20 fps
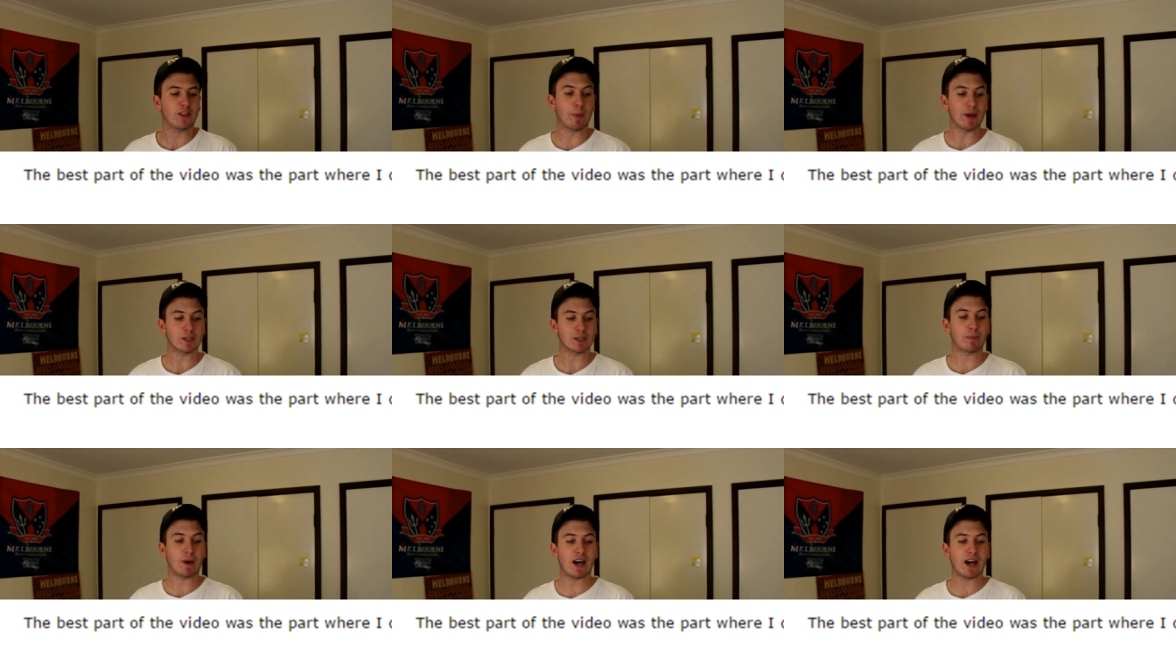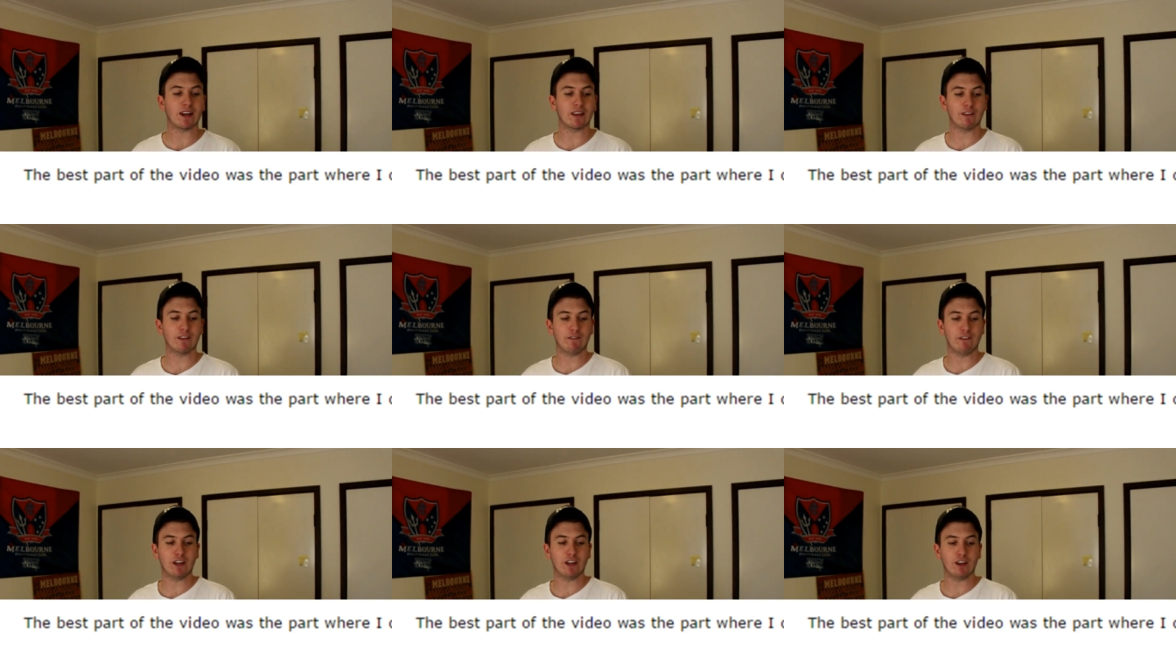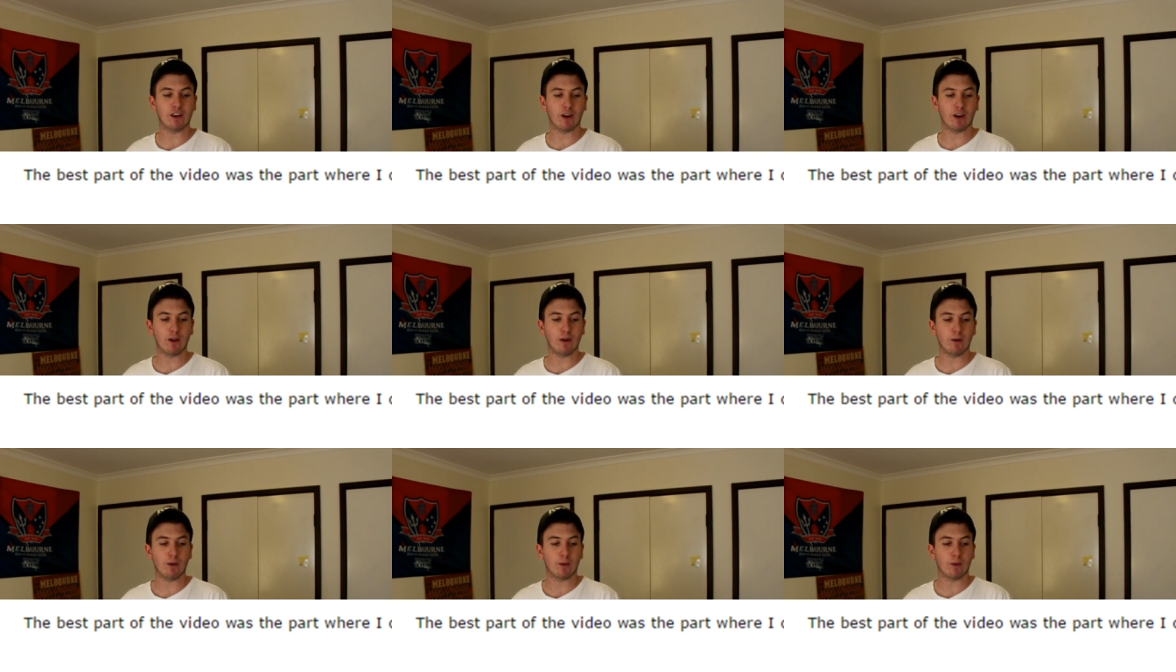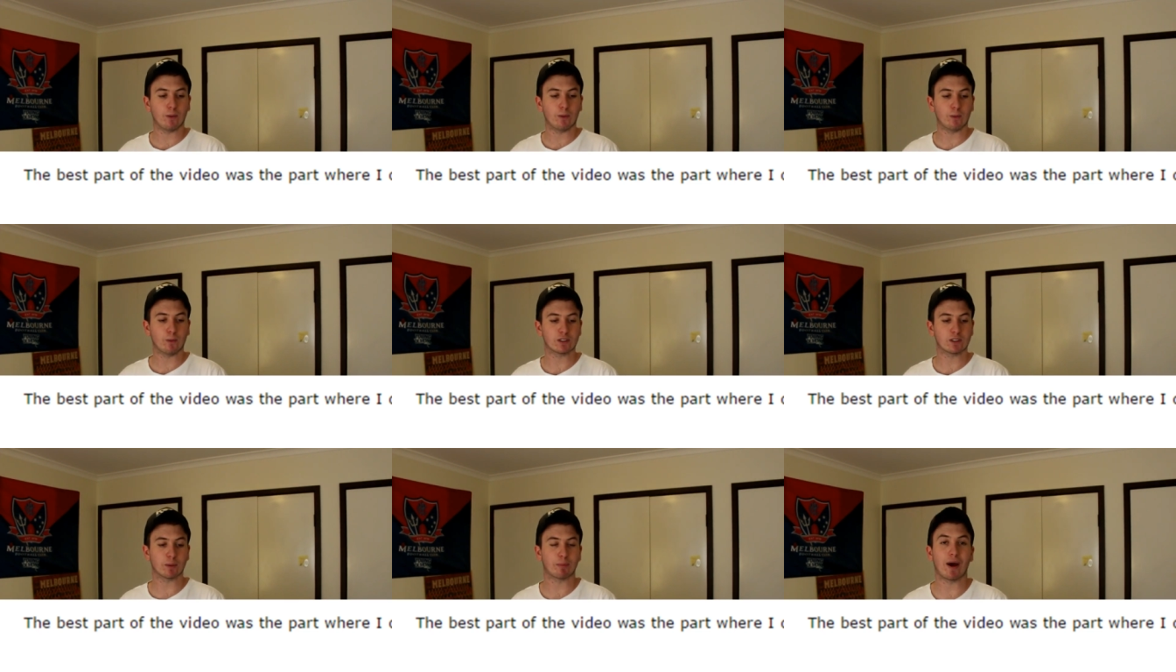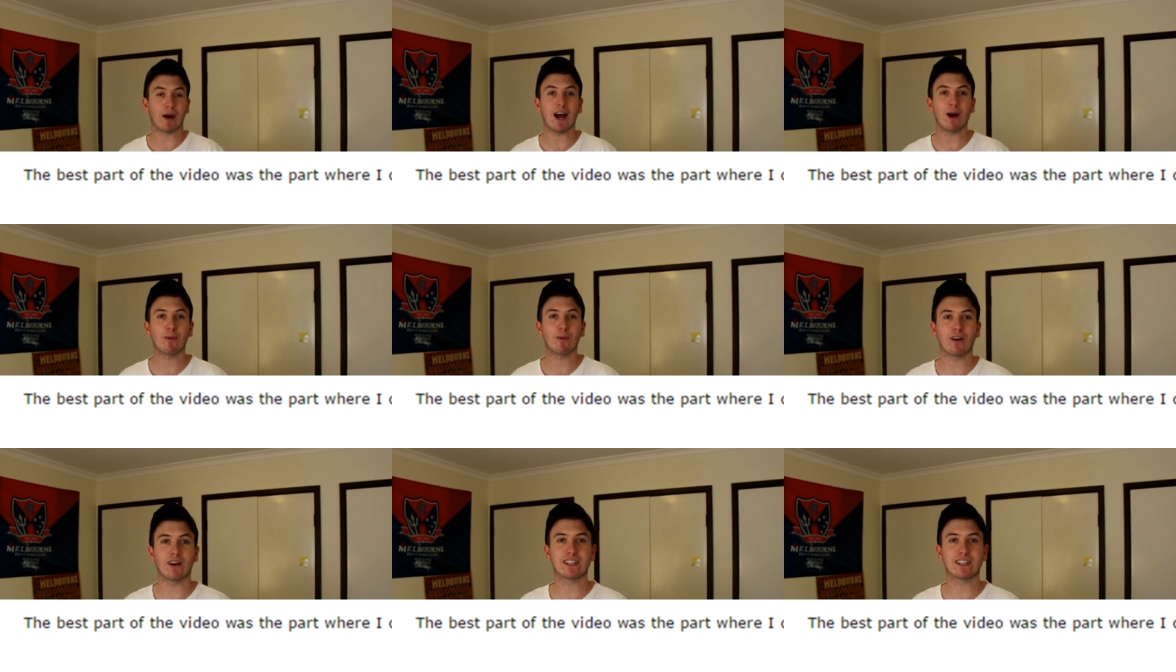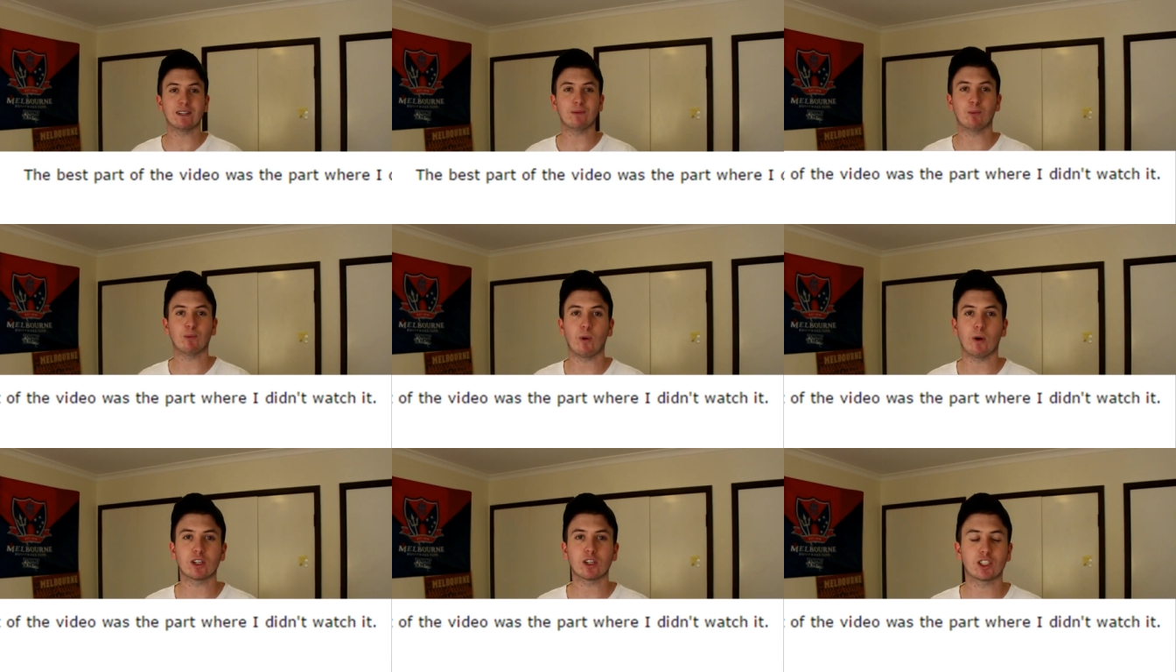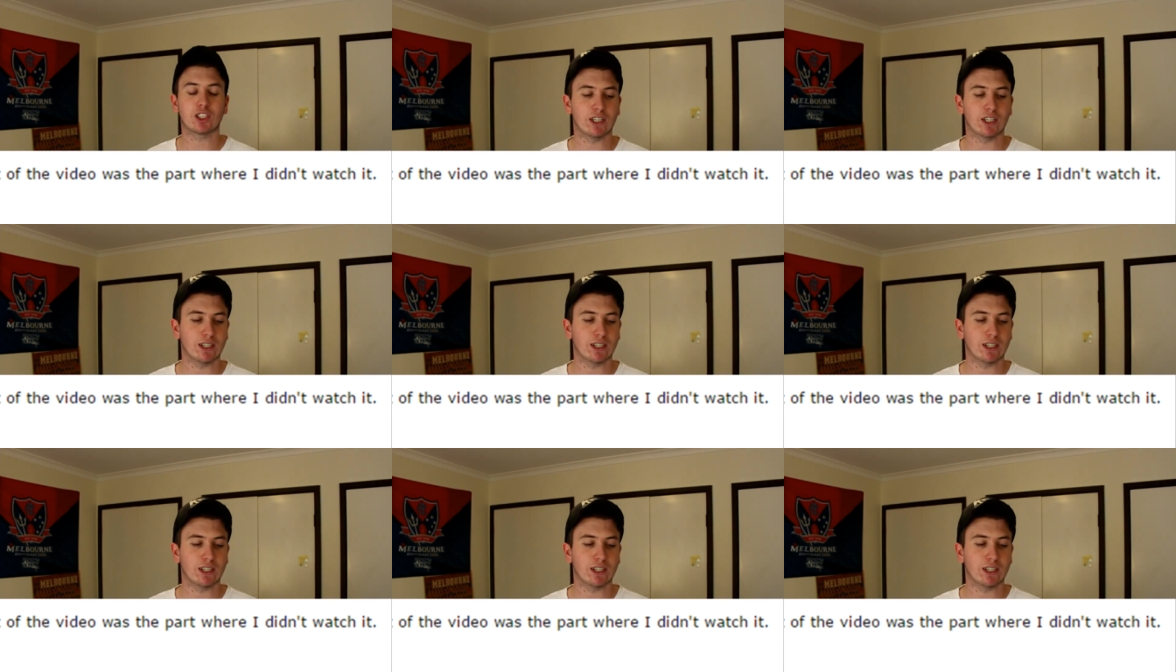best part of the video was the part where I didn't watch